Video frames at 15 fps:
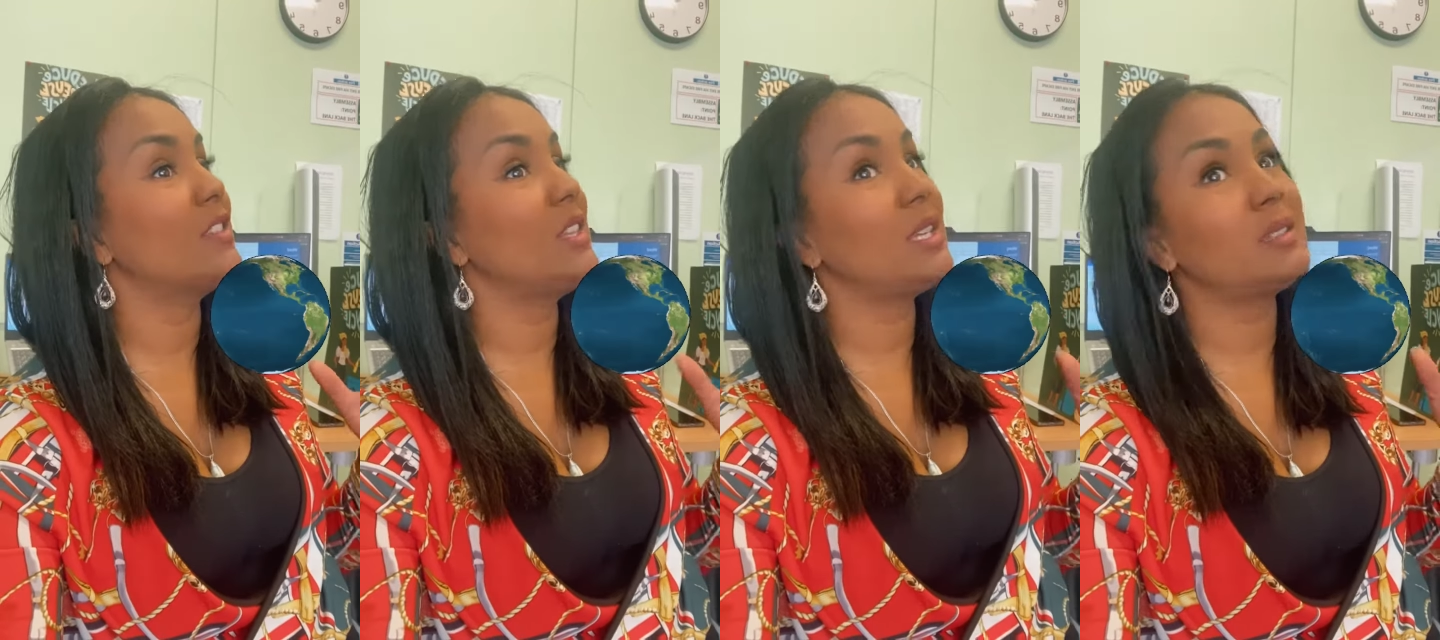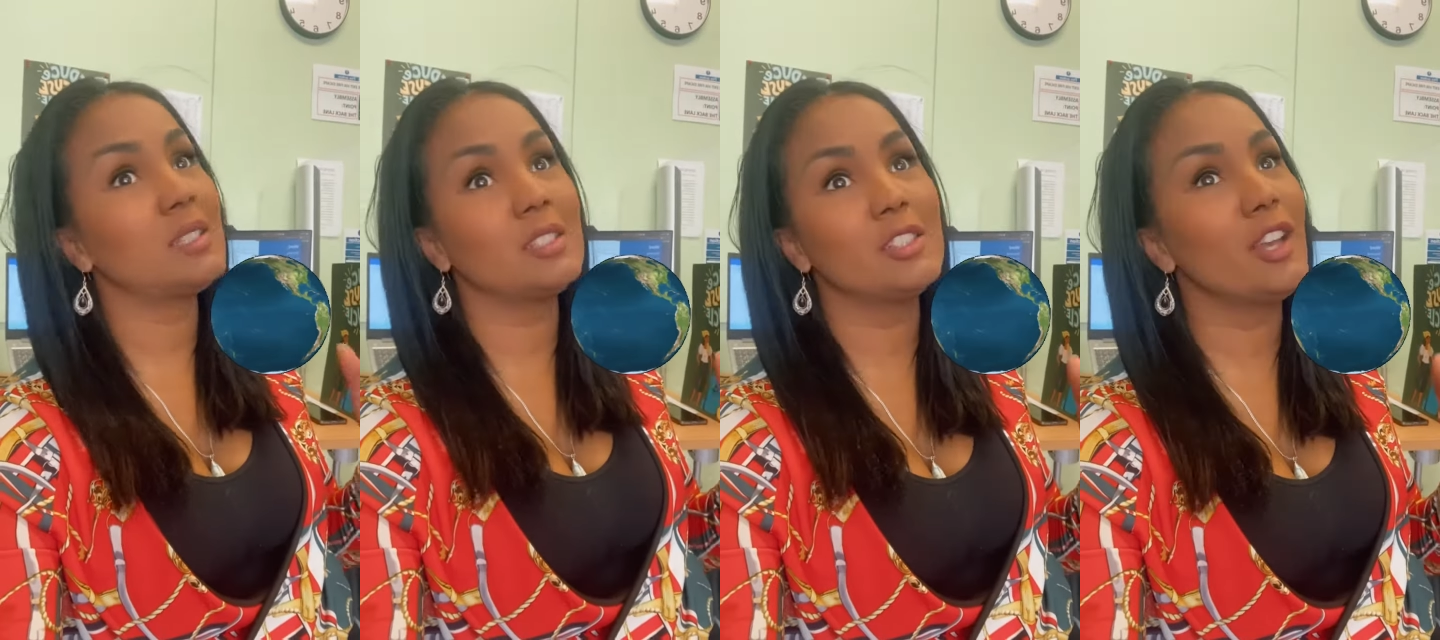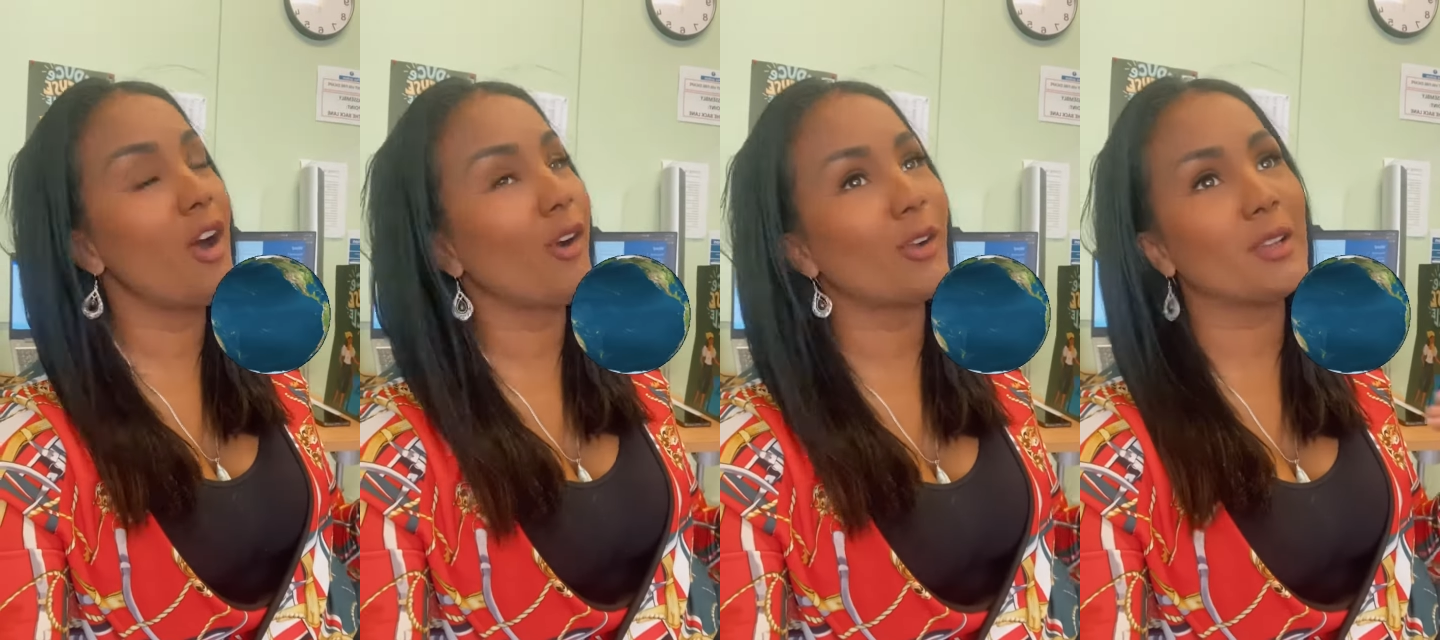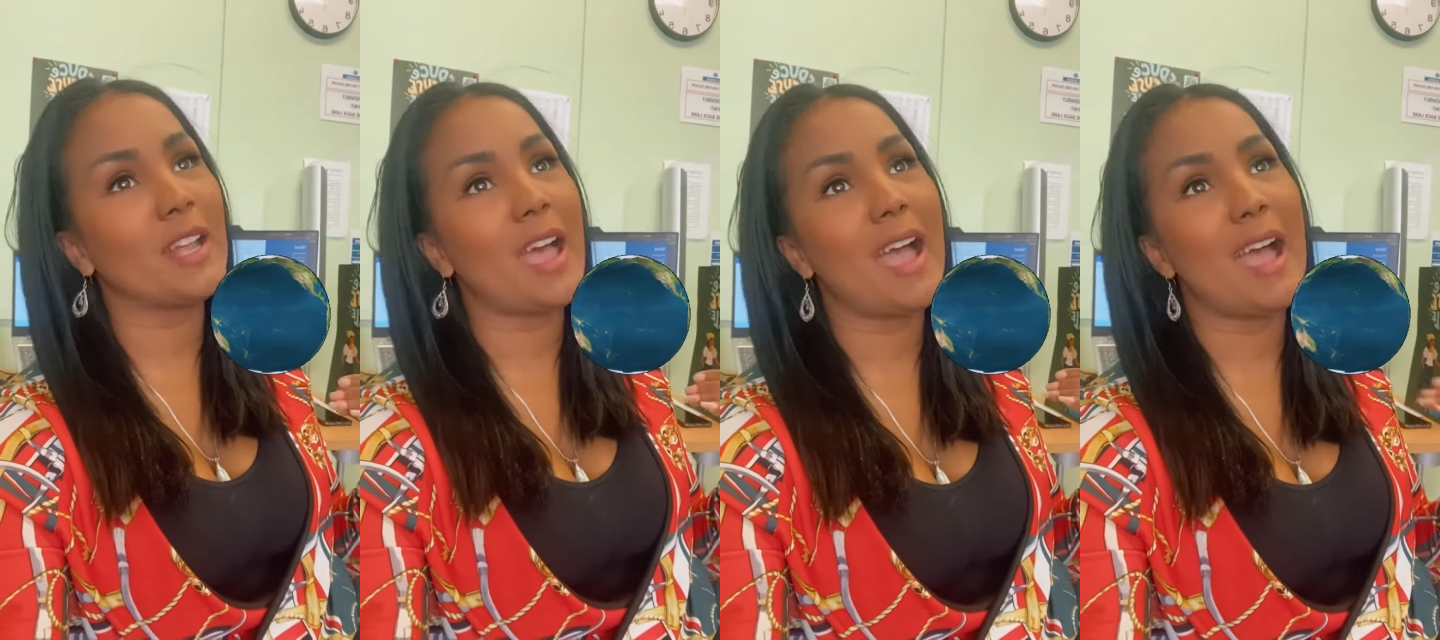this is not
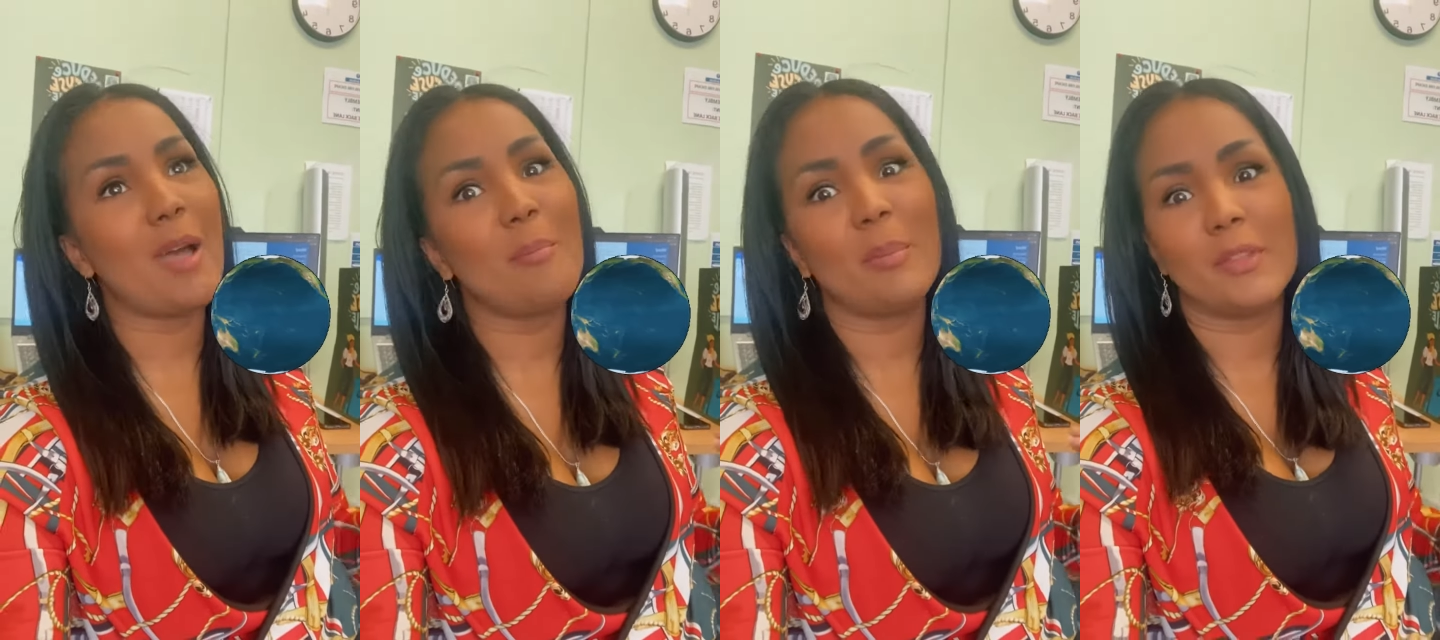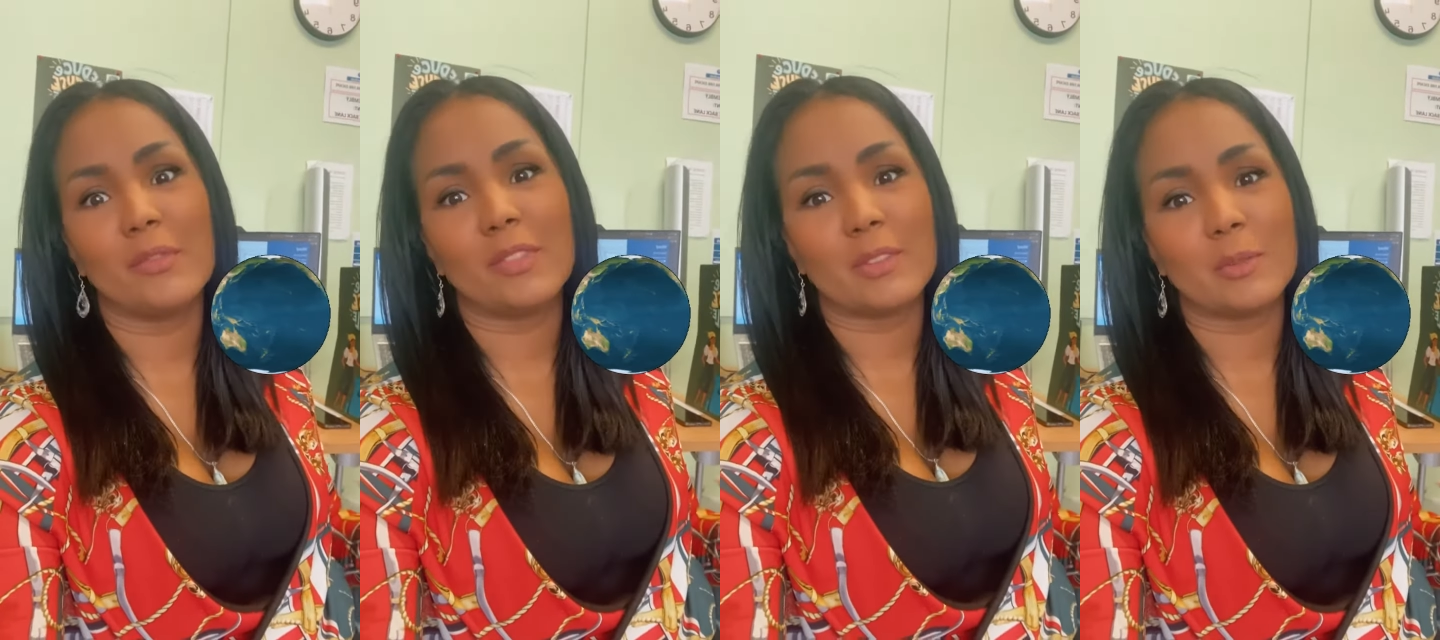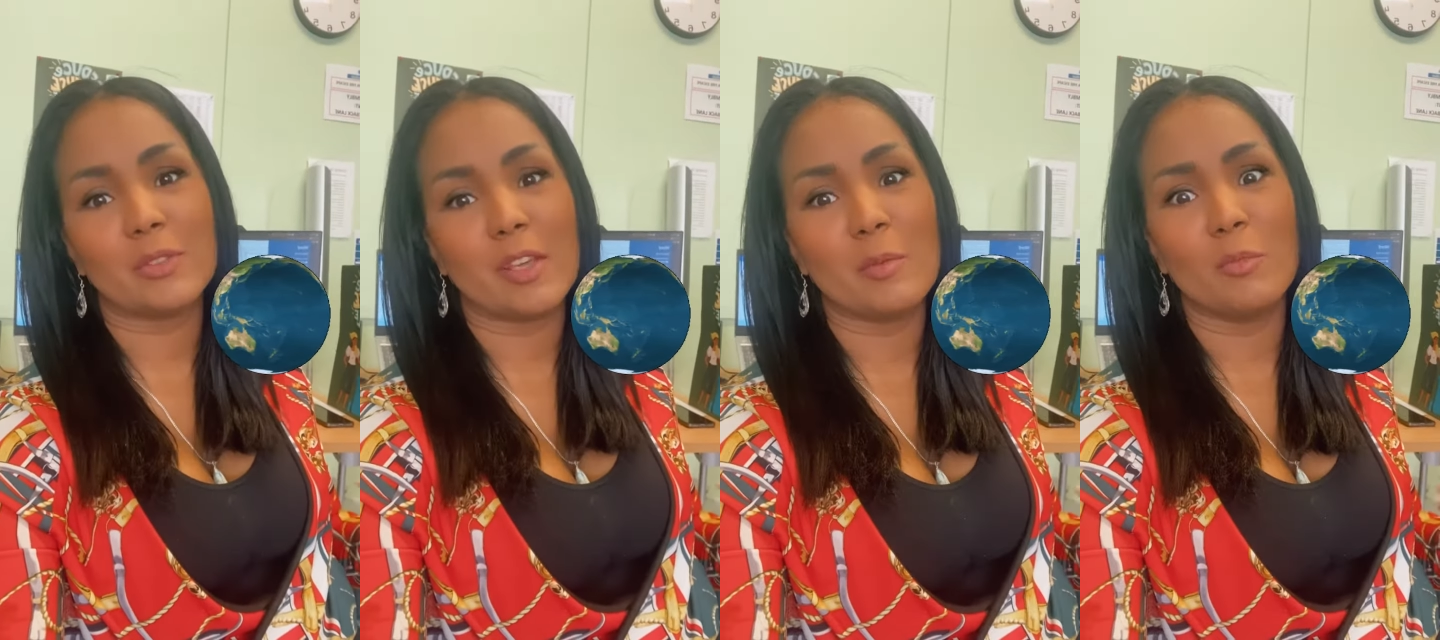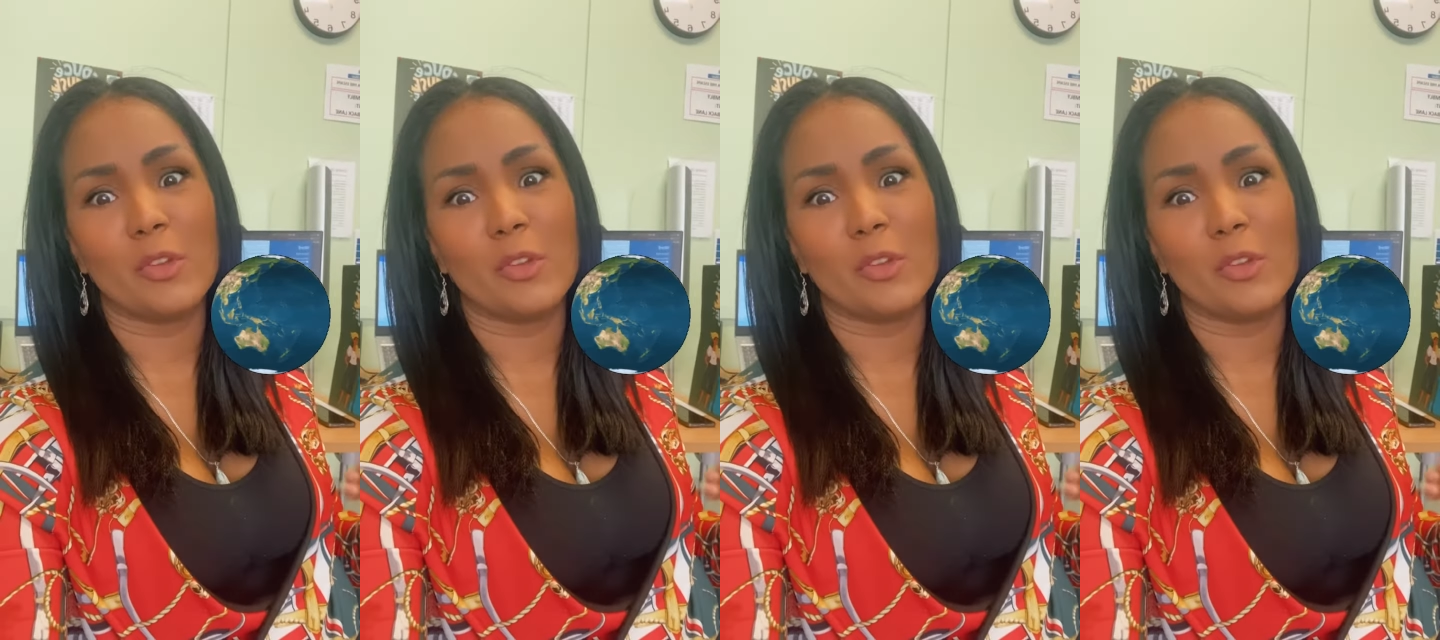going to happen to them,